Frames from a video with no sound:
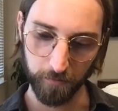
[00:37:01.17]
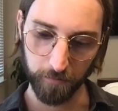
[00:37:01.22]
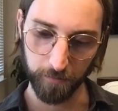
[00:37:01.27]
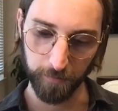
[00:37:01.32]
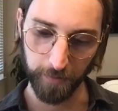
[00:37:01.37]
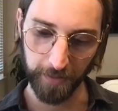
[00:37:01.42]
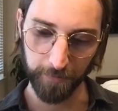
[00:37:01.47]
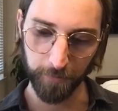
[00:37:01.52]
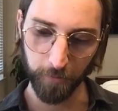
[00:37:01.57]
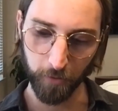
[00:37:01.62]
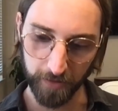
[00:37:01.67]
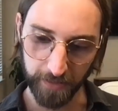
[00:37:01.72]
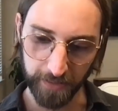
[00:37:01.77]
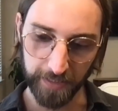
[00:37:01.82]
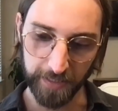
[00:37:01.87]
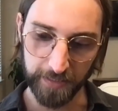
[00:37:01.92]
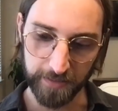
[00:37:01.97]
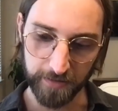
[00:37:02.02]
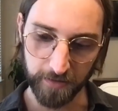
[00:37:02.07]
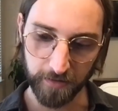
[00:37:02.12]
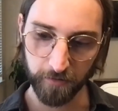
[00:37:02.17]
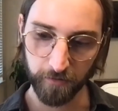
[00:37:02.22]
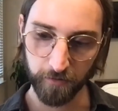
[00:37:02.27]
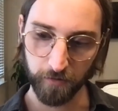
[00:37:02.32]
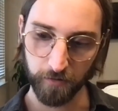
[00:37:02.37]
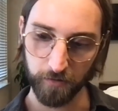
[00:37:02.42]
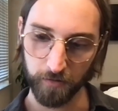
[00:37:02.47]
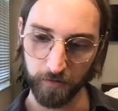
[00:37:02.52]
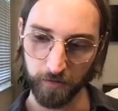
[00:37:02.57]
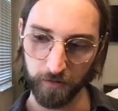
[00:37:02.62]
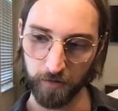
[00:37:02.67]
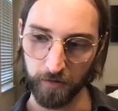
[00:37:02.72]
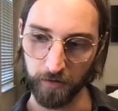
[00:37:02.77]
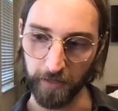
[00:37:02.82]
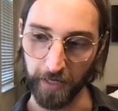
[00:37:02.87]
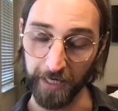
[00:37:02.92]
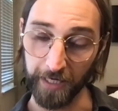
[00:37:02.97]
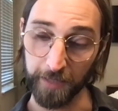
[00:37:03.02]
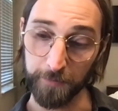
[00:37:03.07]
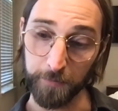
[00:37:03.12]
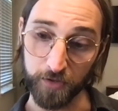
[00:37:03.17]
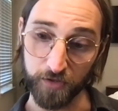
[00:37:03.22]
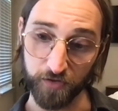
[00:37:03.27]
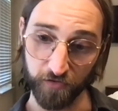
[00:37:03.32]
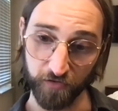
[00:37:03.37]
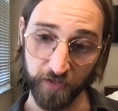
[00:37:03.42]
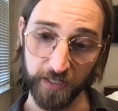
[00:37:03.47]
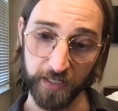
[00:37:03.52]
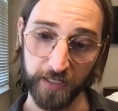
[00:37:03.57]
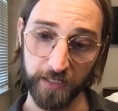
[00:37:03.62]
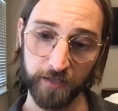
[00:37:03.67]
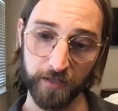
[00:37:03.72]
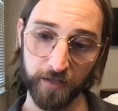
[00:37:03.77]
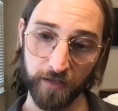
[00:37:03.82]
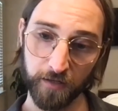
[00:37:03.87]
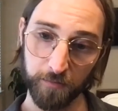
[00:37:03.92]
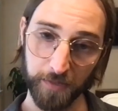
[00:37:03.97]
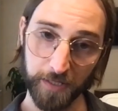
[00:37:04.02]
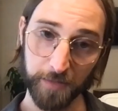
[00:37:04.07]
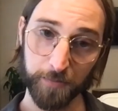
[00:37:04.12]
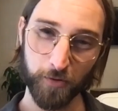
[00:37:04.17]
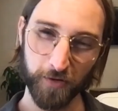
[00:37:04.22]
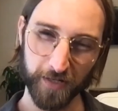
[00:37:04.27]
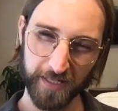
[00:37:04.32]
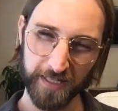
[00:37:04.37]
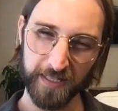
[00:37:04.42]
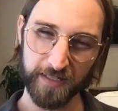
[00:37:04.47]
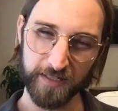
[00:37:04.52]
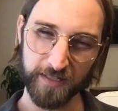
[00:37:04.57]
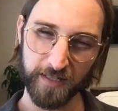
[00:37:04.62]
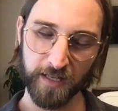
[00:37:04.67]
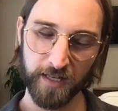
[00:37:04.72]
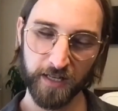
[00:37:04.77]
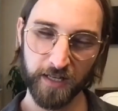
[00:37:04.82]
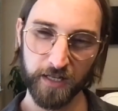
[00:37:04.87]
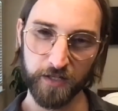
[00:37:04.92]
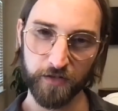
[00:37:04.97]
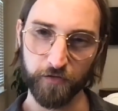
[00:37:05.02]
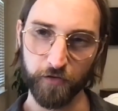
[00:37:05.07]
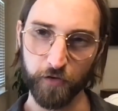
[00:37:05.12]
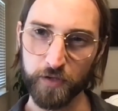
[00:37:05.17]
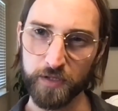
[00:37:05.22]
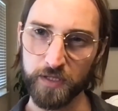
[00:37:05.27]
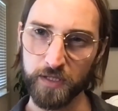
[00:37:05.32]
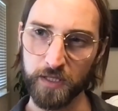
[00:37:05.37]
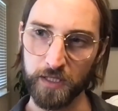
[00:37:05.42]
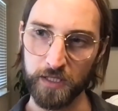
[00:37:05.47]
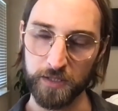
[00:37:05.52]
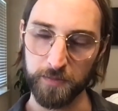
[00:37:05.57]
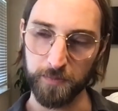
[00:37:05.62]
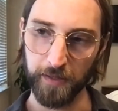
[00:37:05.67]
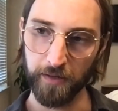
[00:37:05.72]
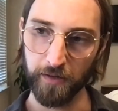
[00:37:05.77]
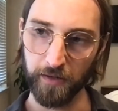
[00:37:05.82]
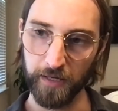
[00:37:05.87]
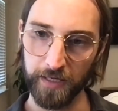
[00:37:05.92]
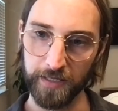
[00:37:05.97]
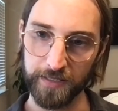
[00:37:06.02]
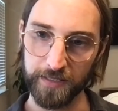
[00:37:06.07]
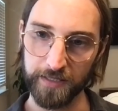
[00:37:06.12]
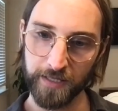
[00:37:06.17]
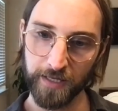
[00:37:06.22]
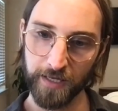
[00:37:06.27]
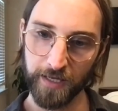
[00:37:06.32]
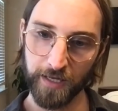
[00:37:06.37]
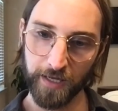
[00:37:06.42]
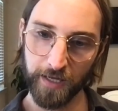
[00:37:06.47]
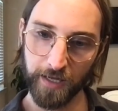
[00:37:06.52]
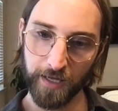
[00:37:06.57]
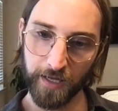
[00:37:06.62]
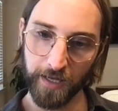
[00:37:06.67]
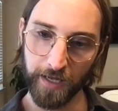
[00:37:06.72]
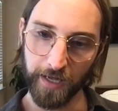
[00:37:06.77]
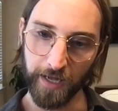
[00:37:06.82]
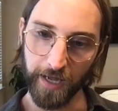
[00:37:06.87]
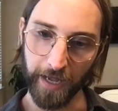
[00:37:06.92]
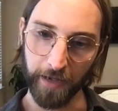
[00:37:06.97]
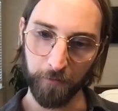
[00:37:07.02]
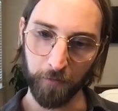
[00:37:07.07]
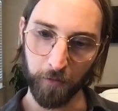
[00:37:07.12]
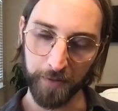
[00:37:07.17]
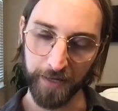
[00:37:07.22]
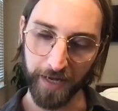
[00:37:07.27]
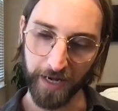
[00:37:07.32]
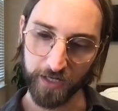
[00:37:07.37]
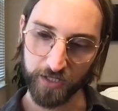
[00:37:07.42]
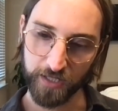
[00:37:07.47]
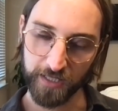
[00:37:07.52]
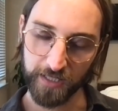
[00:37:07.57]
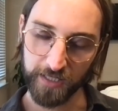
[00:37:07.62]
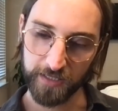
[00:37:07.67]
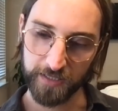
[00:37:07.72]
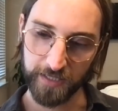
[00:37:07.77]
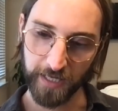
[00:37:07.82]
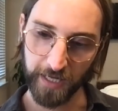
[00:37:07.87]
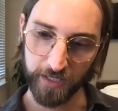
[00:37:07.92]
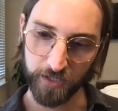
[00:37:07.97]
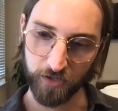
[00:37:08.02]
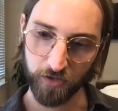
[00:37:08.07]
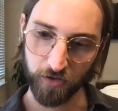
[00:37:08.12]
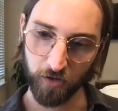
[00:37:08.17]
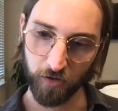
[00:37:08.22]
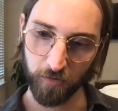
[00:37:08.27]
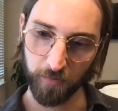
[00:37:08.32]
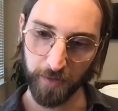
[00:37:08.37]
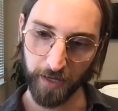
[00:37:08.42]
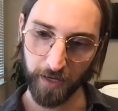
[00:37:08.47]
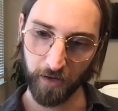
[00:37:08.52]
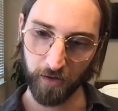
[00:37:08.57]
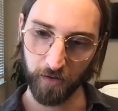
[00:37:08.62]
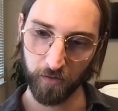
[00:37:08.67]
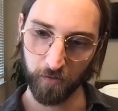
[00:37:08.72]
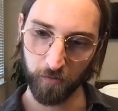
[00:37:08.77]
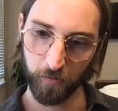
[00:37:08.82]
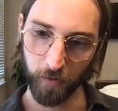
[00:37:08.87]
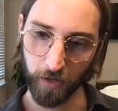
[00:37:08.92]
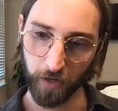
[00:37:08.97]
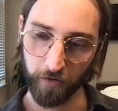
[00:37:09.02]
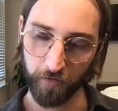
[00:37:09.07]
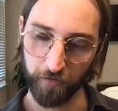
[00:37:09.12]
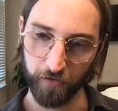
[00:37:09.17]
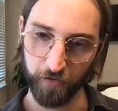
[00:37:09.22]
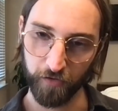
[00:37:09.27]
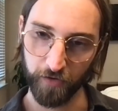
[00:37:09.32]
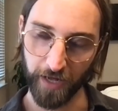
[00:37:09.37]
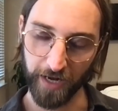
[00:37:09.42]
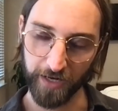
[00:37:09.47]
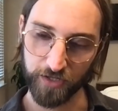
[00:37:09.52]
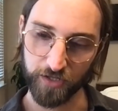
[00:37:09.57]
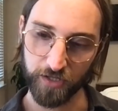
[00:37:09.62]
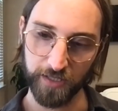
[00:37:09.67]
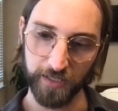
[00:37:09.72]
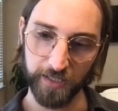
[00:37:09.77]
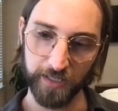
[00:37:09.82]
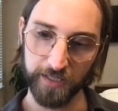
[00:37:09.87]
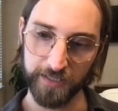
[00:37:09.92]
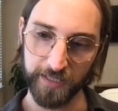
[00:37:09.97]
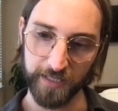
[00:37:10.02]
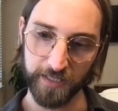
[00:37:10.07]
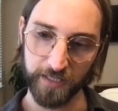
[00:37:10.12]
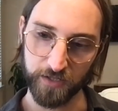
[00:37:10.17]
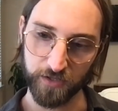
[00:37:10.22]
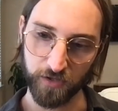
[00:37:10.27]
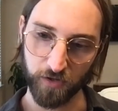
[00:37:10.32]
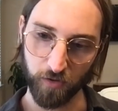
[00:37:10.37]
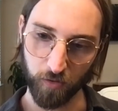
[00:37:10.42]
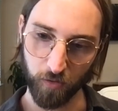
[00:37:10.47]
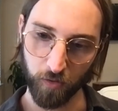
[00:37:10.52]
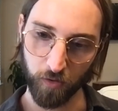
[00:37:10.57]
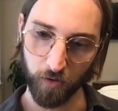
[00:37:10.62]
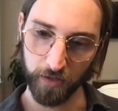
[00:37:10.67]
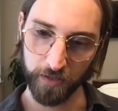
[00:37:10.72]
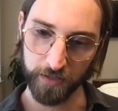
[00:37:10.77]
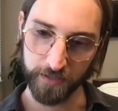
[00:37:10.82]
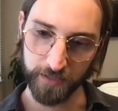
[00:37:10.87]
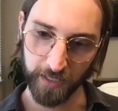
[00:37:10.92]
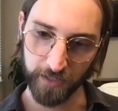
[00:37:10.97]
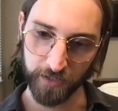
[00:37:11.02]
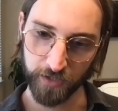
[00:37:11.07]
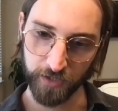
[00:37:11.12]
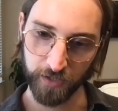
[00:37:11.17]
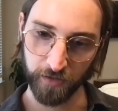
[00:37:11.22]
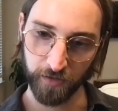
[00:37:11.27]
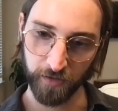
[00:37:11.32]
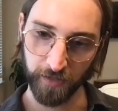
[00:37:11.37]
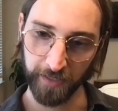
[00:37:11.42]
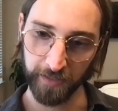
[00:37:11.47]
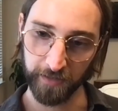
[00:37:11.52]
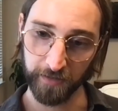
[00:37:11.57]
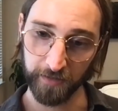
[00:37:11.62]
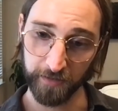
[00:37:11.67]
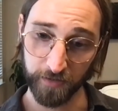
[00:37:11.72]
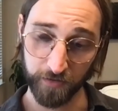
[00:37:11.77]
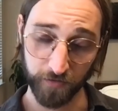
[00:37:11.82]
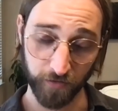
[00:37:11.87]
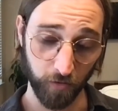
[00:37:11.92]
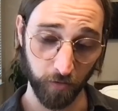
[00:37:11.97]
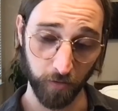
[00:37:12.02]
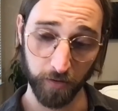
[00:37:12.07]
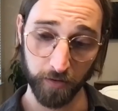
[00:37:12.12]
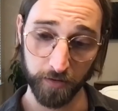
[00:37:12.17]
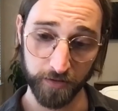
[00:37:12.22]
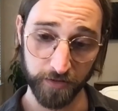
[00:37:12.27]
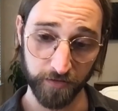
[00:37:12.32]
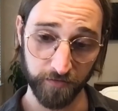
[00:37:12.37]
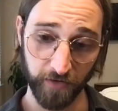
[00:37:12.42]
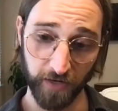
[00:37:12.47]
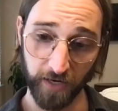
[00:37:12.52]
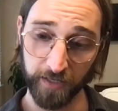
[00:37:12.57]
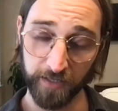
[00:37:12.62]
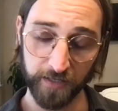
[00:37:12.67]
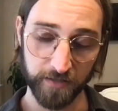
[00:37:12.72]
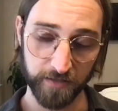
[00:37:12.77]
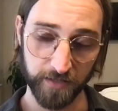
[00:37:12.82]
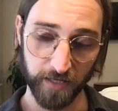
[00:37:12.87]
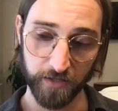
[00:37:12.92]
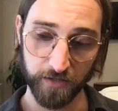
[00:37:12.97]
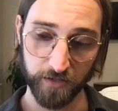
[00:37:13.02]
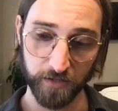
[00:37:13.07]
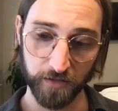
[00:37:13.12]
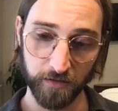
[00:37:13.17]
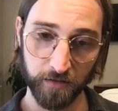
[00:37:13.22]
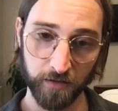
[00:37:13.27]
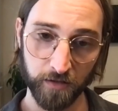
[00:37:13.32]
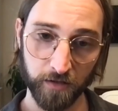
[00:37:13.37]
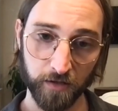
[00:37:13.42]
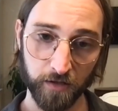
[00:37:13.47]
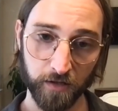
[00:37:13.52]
people eat, animals feed, people eat. Food is an experience. And when we actually get intentional about what our food actually is at its core intention, like its core divine intention,